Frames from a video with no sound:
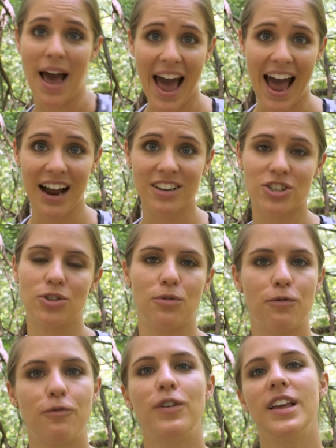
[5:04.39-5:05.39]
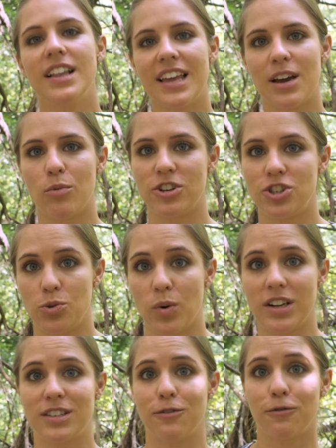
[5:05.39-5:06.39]
back to feeling what you
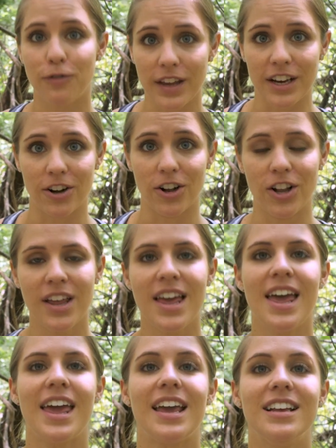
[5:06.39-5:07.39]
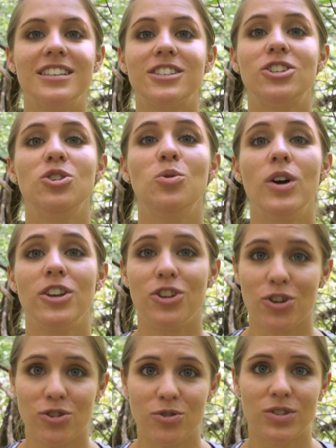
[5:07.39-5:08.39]
want to feel is to
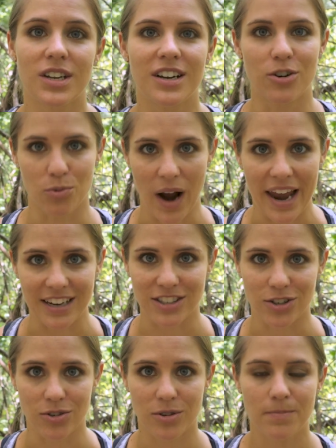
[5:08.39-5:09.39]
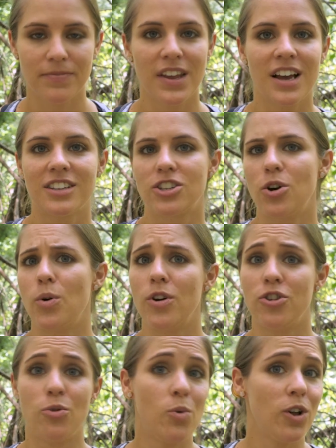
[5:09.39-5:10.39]
use gratitude. So
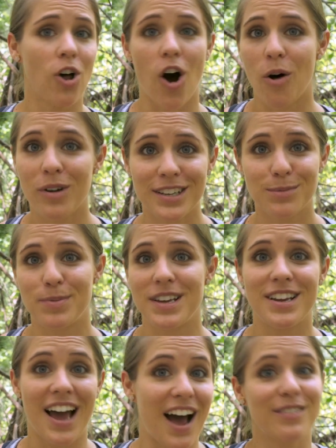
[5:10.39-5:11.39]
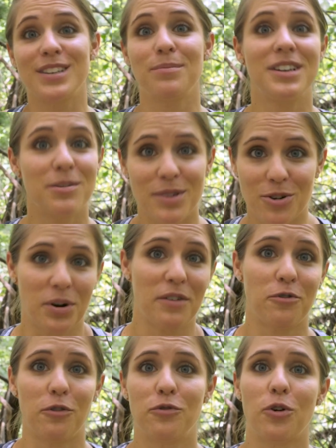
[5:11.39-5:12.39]
you will always be have something to be
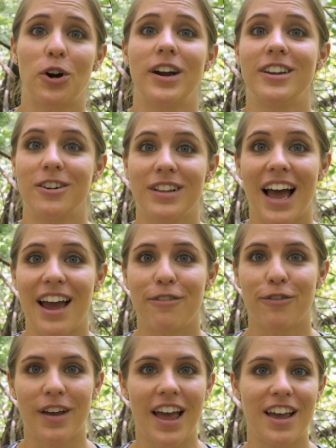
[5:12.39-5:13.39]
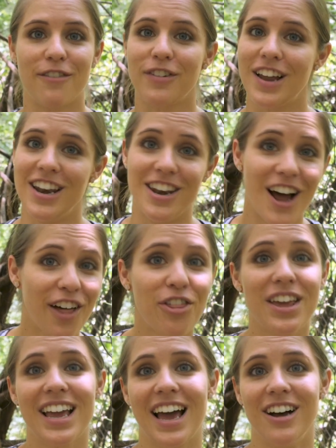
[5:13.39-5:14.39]
grateful for in your life. If
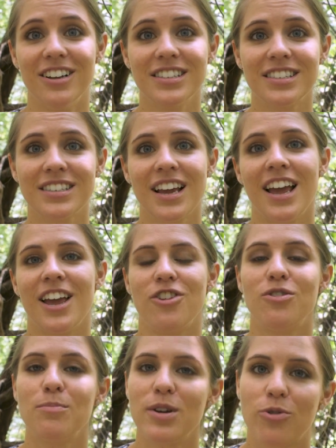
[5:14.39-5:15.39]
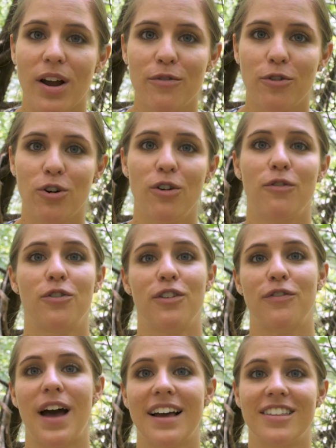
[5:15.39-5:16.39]
nothing else, you can be grateful for
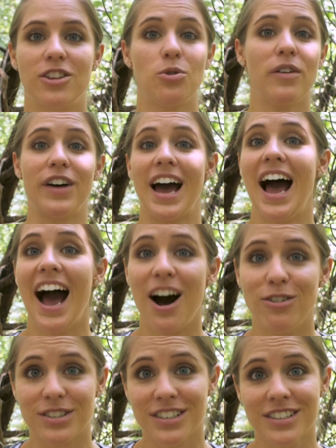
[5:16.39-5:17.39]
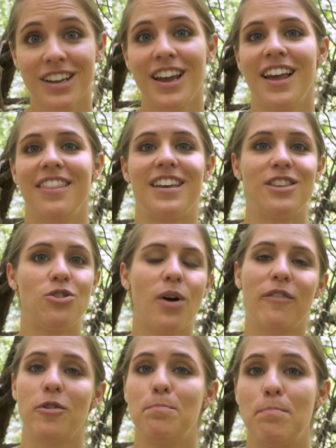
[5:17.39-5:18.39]
the fact that you have a house, that you
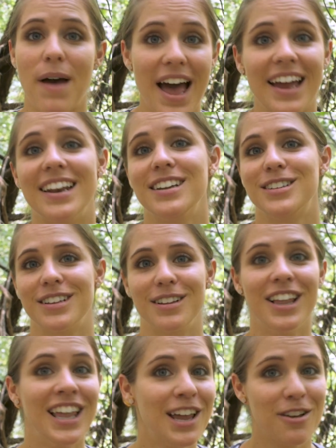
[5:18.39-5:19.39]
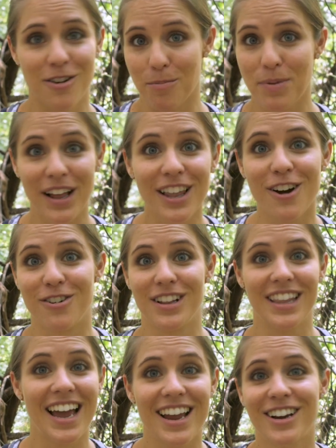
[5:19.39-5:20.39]
have a bed to your pillow to
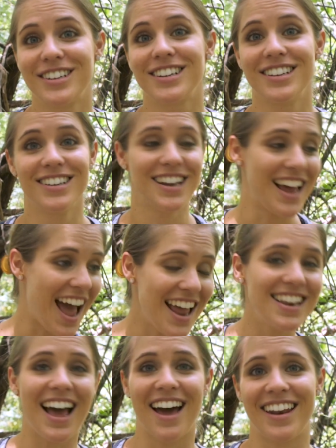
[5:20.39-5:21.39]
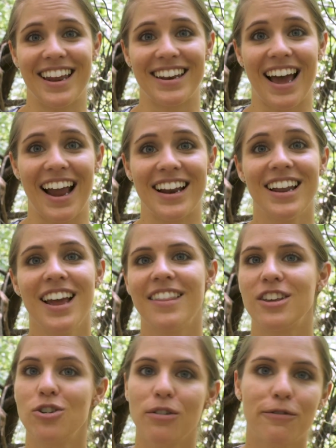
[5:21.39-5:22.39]
lay your head down at night,
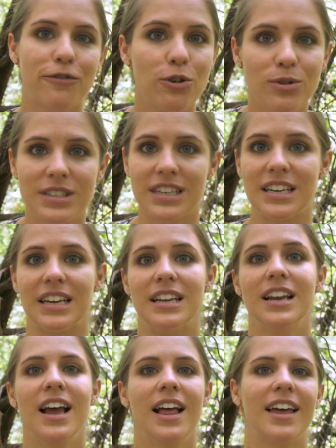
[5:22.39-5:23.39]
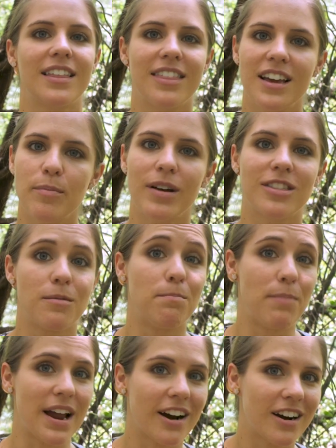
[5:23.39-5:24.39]
that you have food to eat. Like think about the
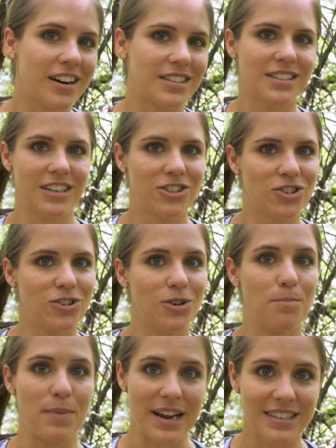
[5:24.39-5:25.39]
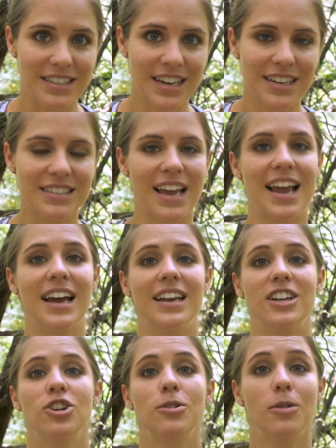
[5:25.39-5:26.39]
bare essential basics
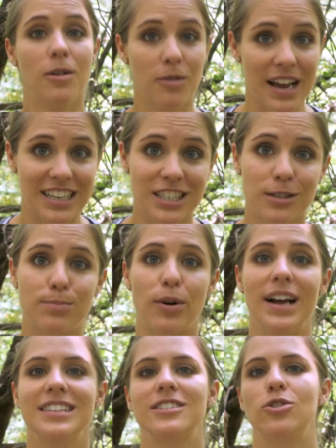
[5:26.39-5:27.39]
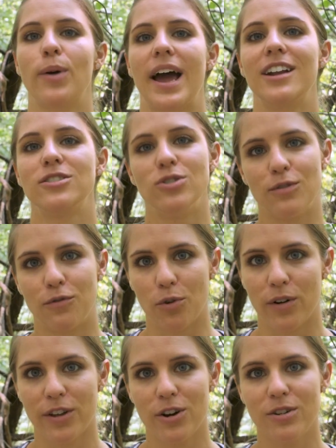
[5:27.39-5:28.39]
and express gratitude
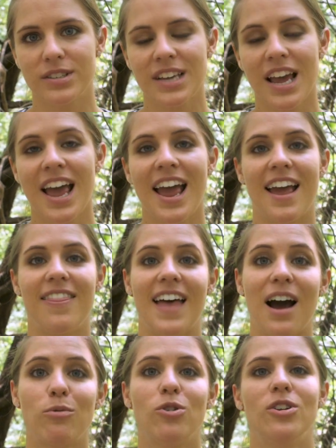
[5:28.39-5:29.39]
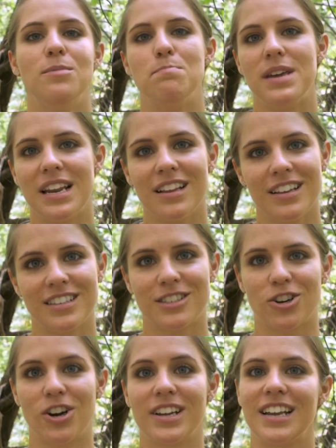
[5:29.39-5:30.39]
for those, and that will immediately
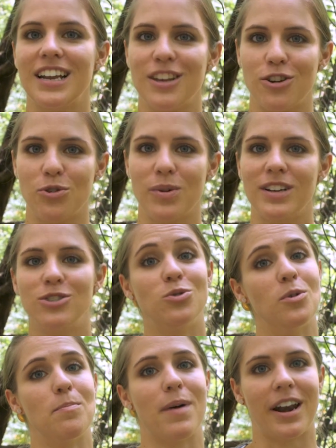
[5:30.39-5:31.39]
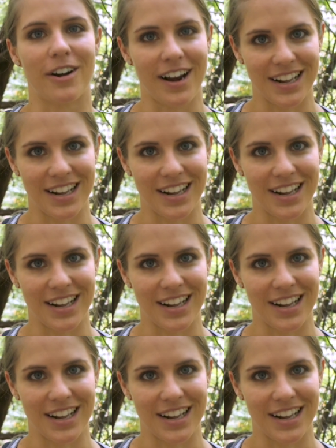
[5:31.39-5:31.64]
start getting you into a better